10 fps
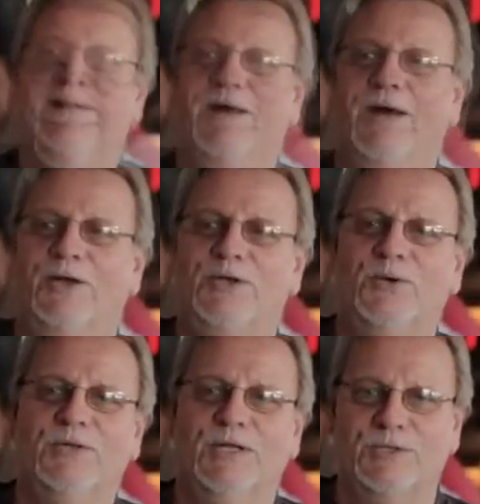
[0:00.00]
A
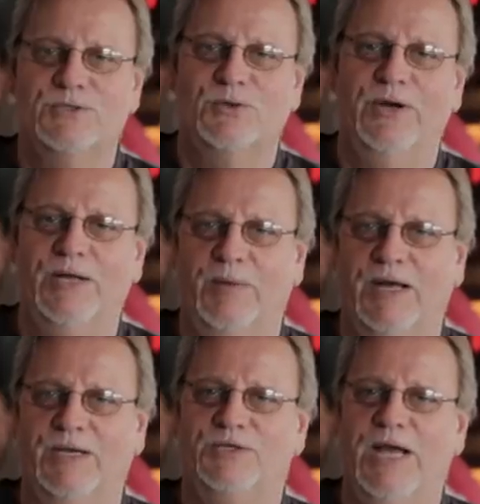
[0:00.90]
cute little story
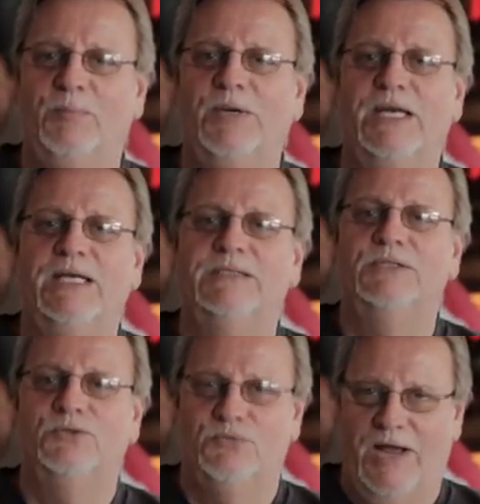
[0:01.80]
about a Japanese
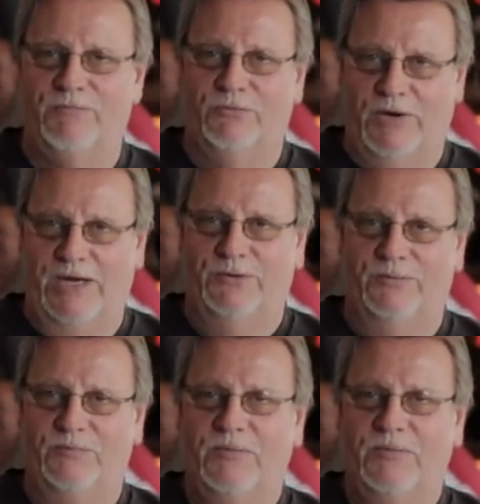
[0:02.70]
travel writer.